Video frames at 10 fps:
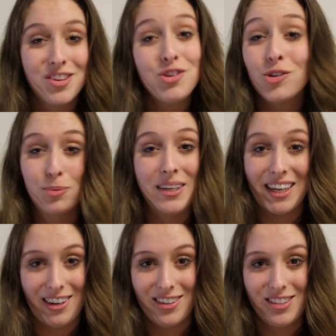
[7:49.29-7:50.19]
Nobody
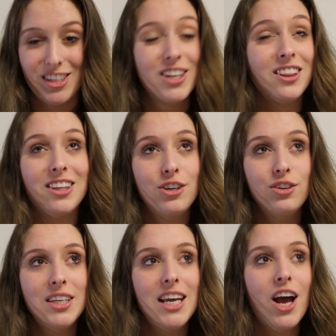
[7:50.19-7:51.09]
cares.
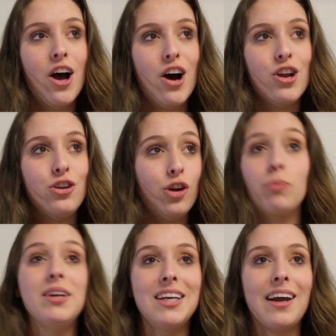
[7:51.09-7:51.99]
Literally
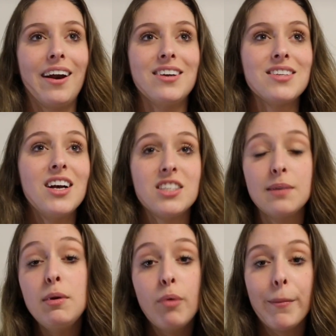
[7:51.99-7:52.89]
nobody cares.
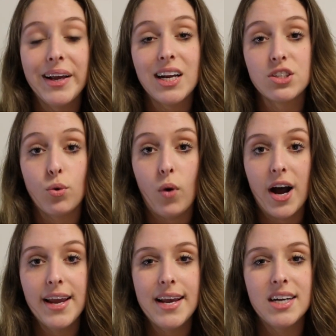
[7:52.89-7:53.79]
Some people might ask
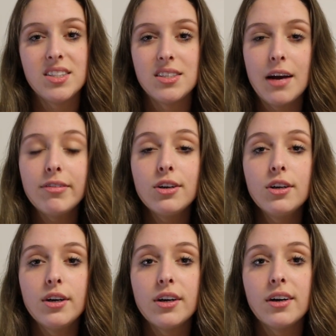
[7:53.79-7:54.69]
why, and it's
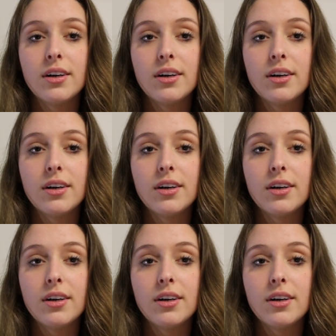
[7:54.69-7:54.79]
never